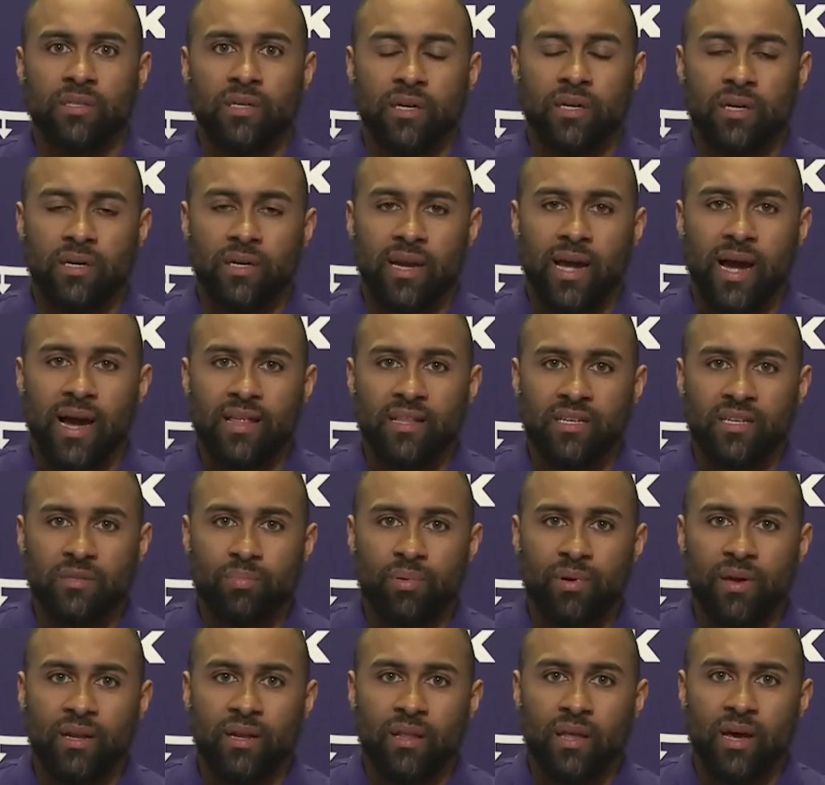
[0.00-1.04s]
a guy that's
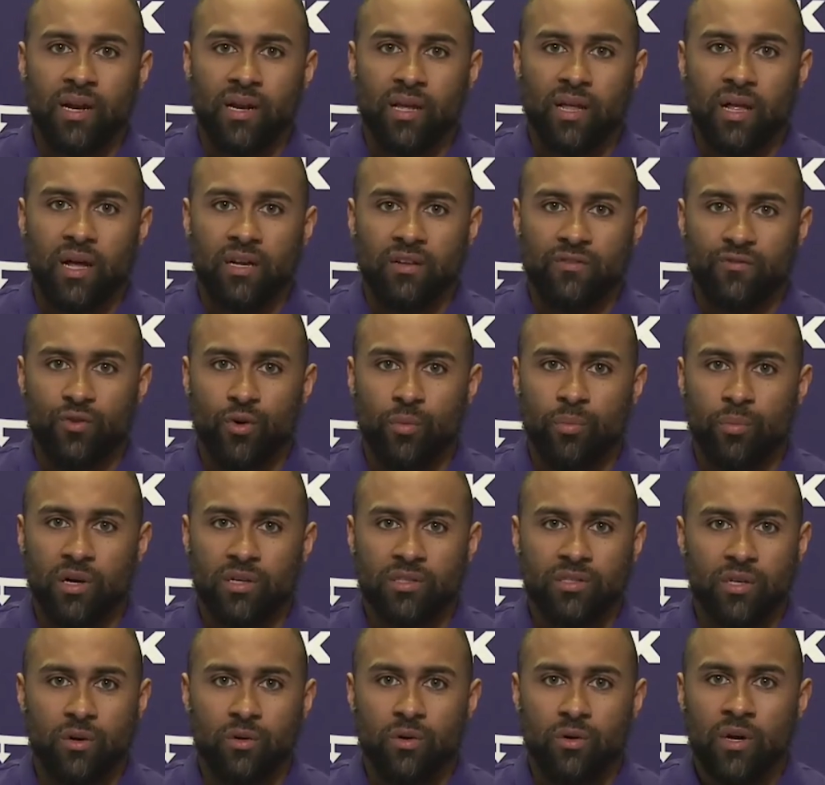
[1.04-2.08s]
played a lot of college football,
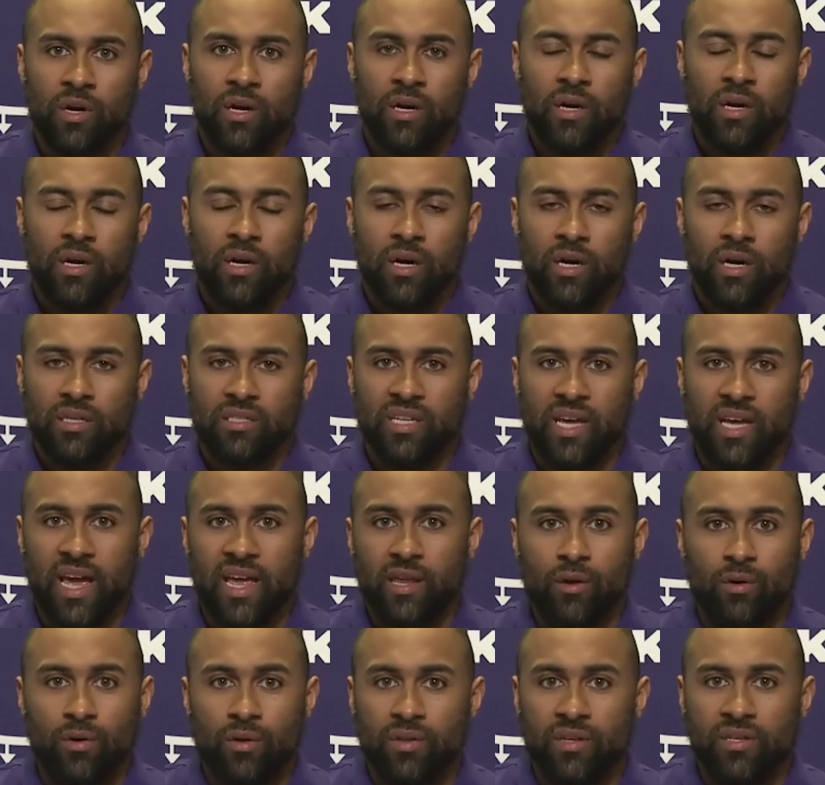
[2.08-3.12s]
so uh,
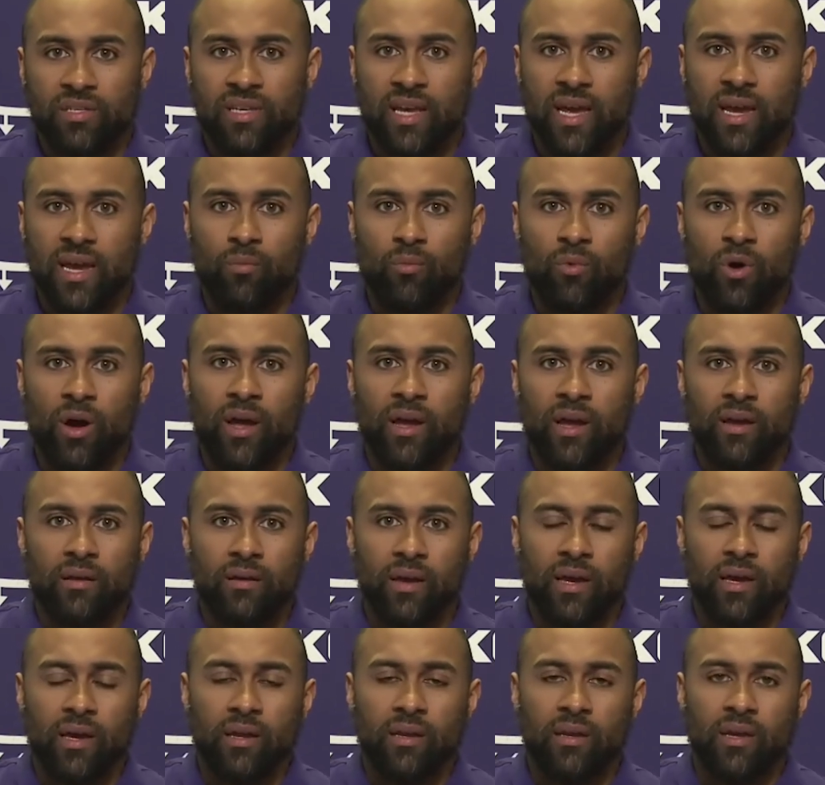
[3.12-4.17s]
Daniel in the same way,
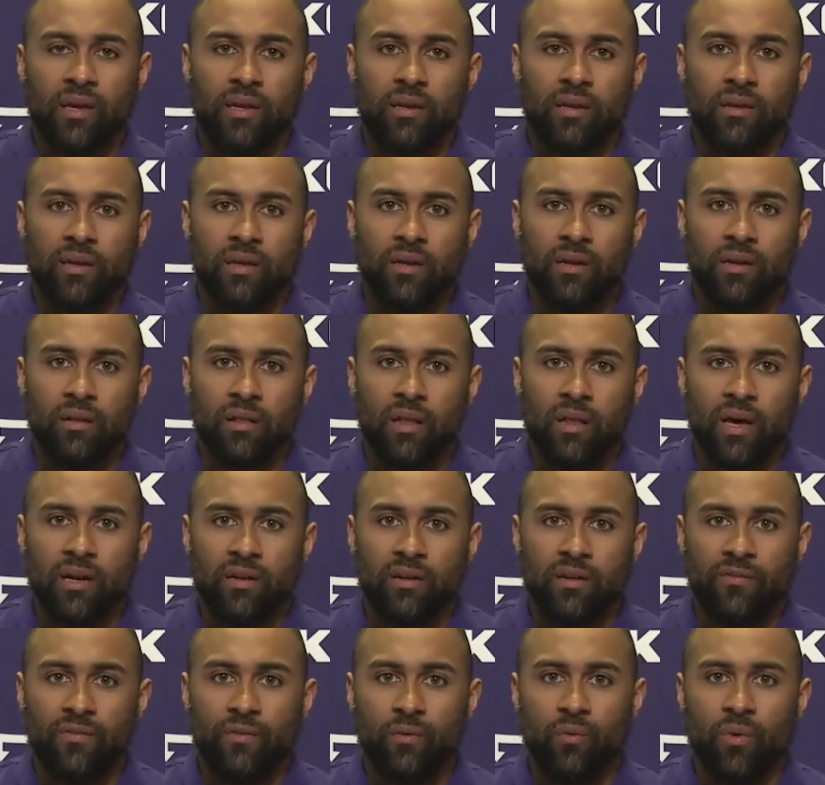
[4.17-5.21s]
and and, and in a lot of
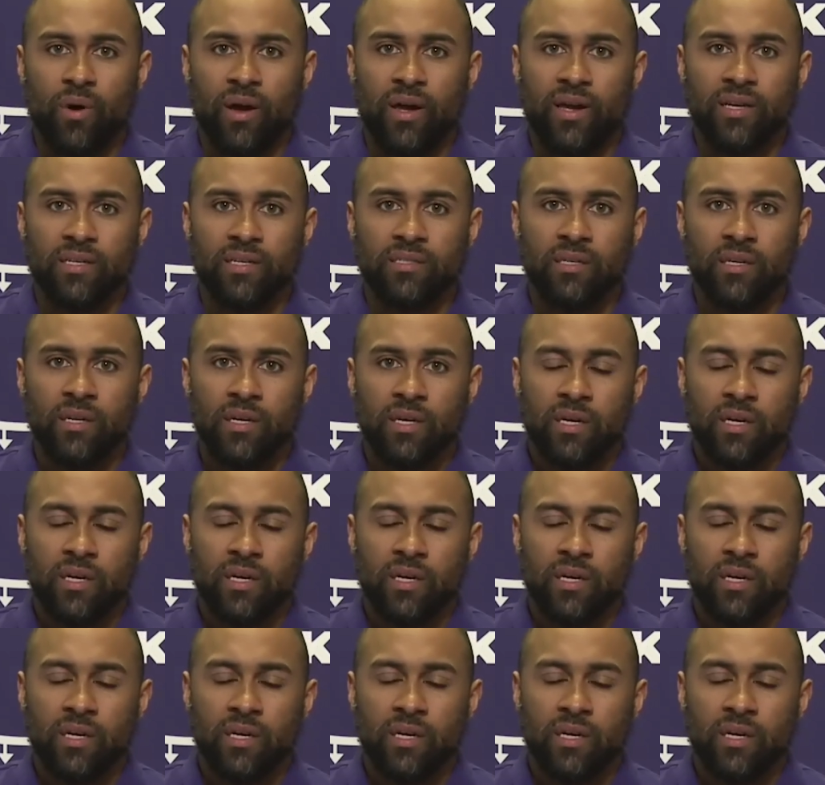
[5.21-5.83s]
different ways.